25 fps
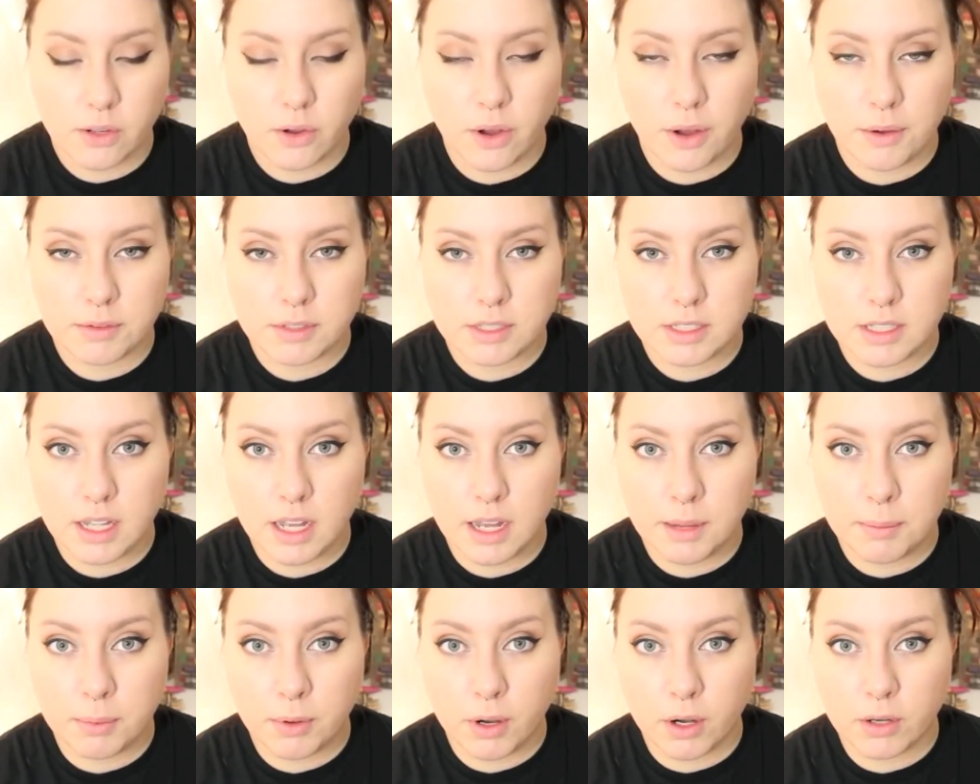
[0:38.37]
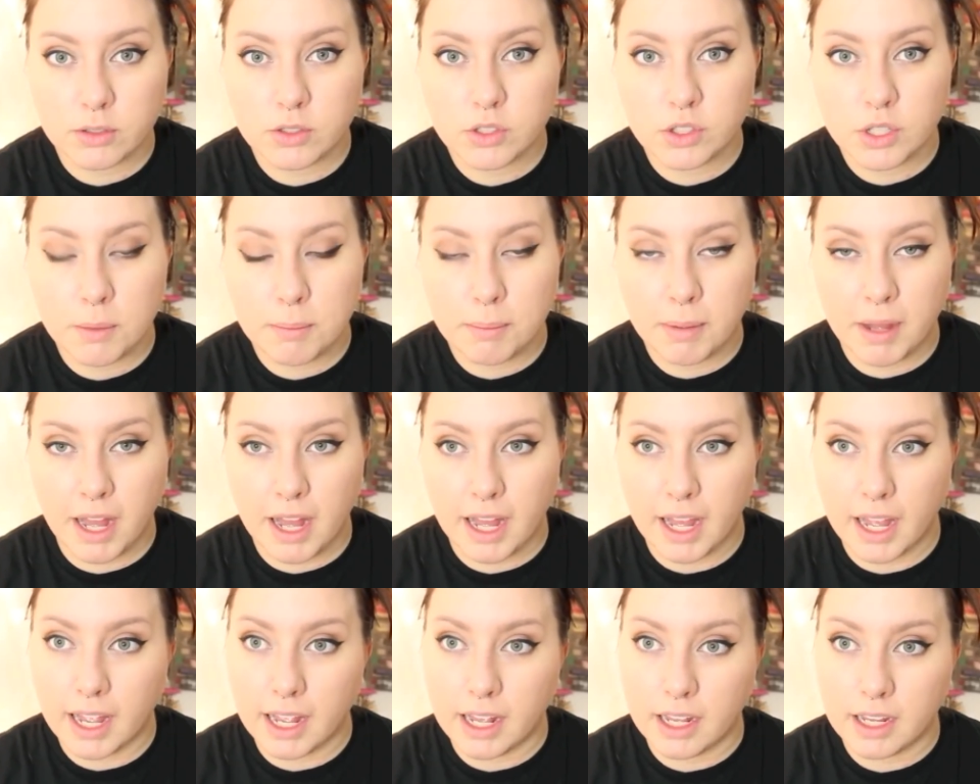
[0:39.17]
So I was approached
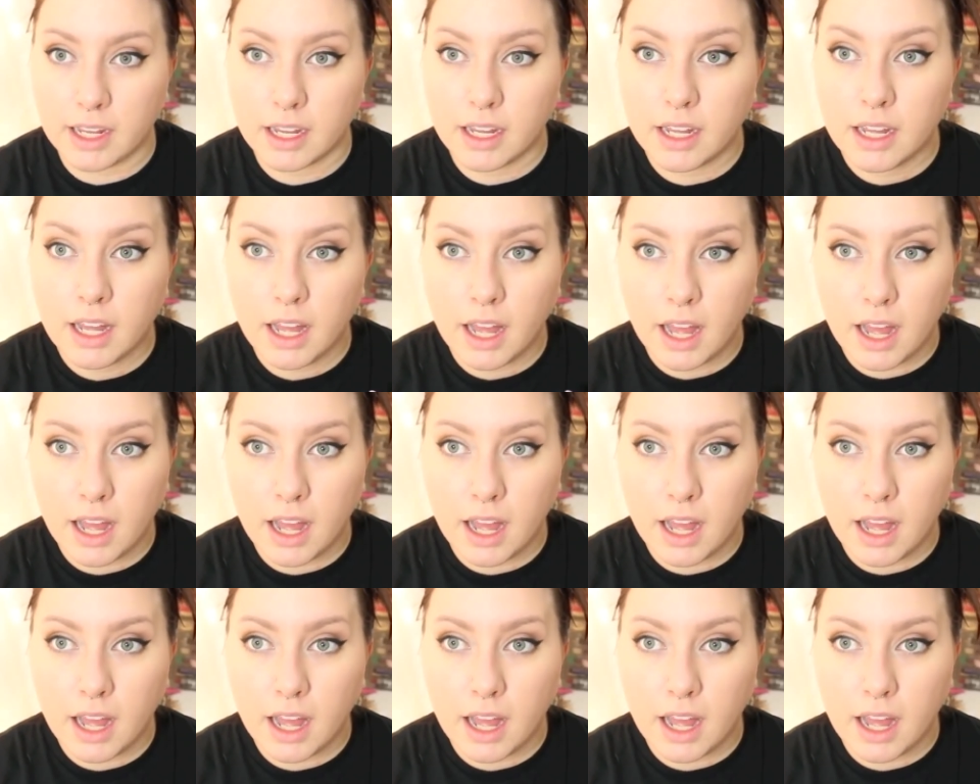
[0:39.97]
by